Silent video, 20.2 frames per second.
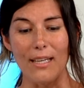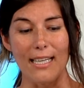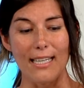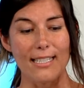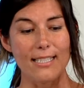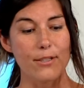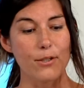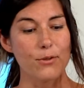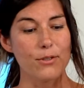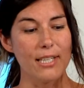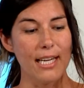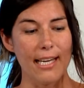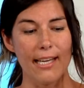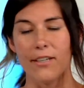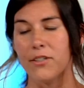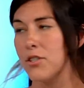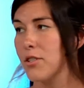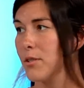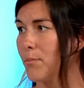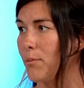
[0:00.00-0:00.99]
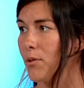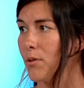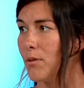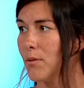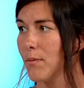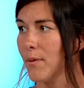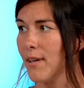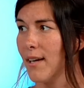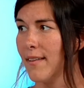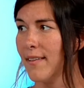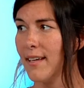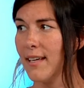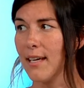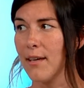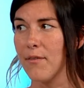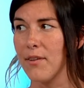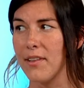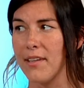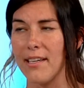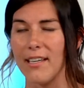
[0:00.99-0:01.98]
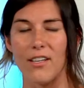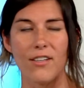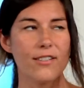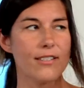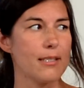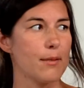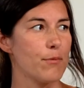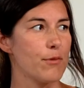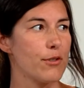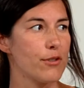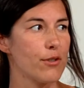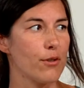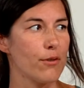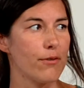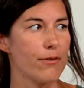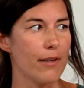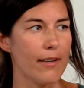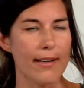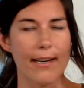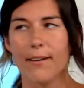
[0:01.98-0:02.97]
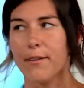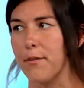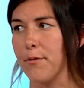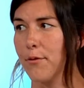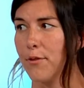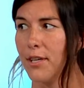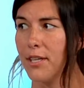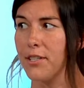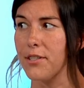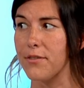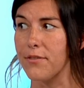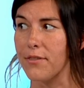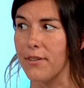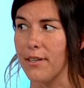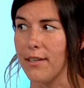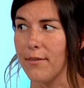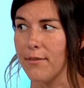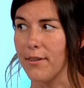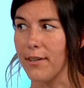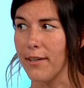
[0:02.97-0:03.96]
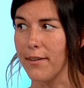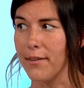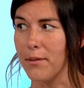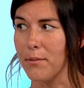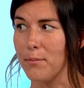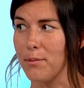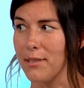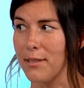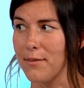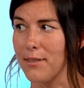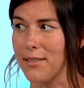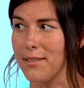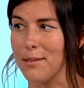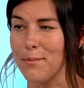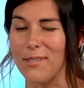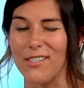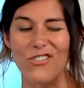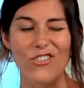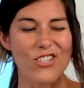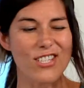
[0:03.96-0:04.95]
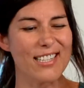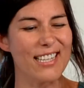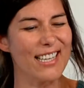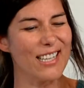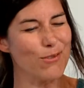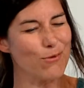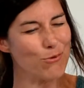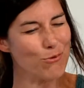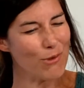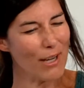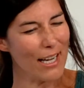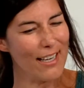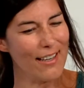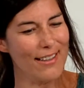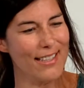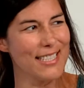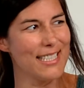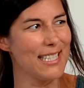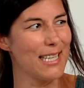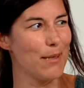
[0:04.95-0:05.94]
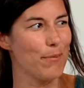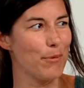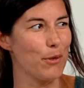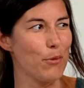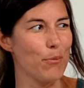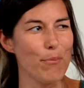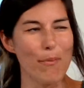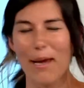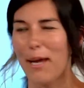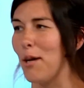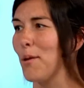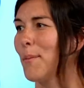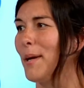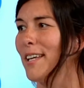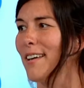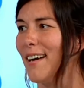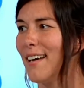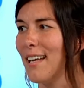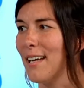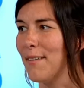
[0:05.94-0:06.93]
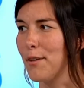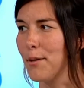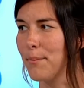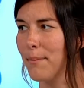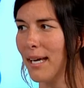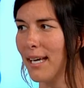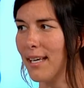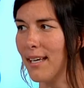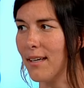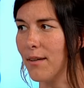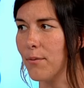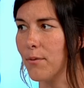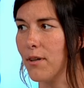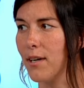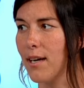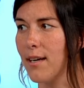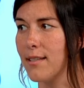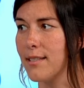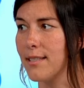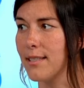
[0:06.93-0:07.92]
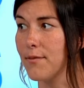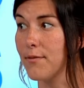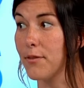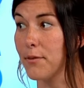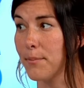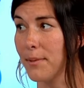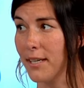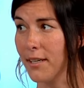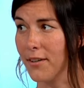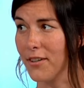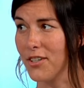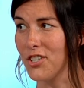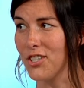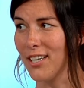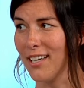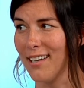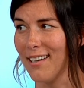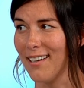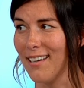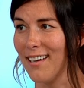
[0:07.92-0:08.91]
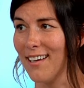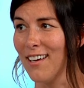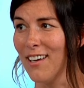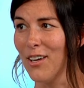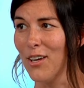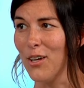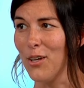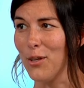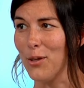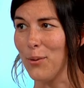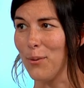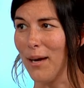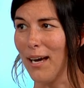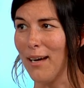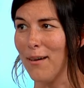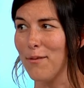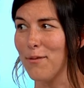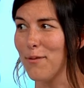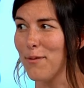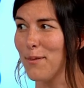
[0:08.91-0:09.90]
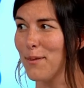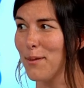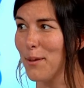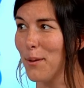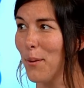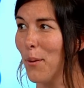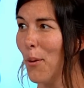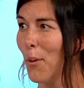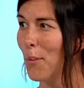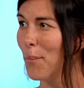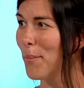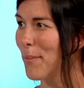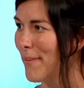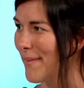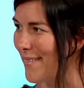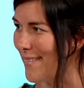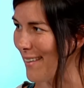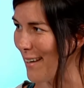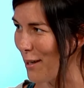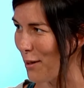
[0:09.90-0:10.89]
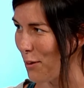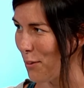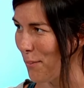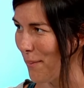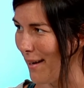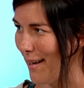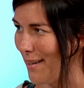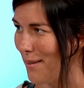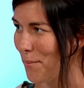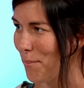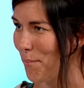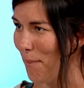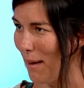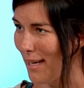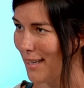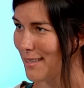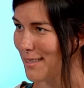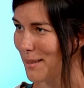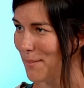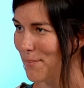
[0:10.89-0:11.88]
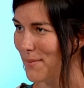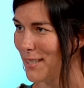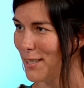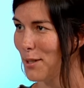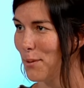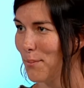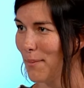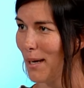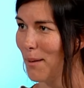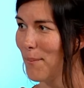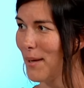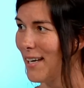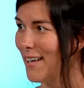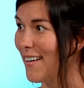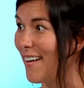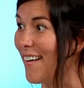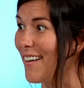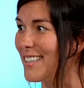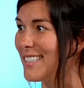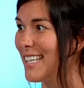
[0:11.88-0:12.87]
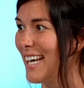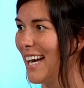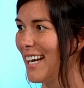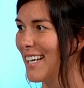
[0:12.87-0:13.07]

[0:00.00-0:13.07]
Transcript: so tangible, where I think everything else seems so far out of reach for every other belief system. It's just like right on the tip. You may or may not ever make it. Whereas for me in Christianity, you have the hope that you might make something, you might make contact.